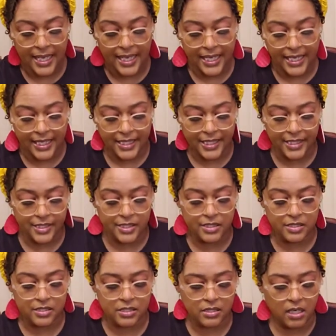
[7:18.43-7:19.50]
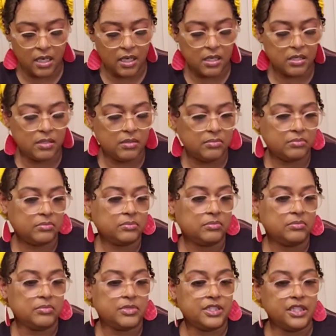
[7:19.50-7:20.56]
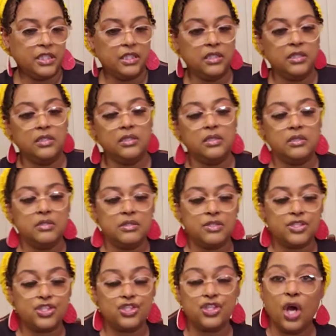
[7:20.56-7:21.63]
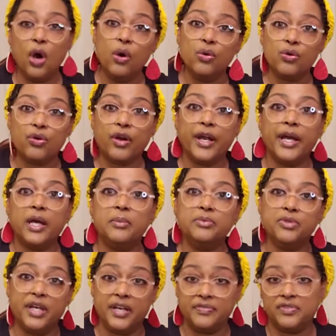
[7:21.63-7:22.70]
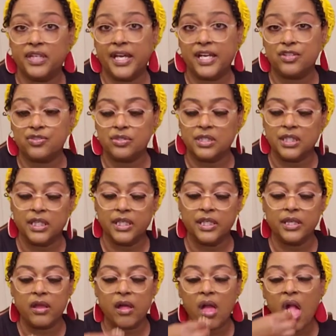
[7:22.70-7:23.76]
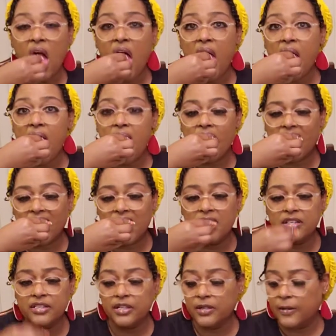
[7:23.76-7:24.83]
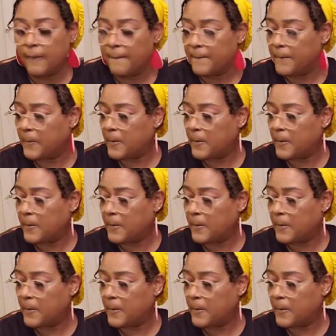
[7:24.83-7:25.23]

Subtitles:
And the stone crab, you have to actually get in the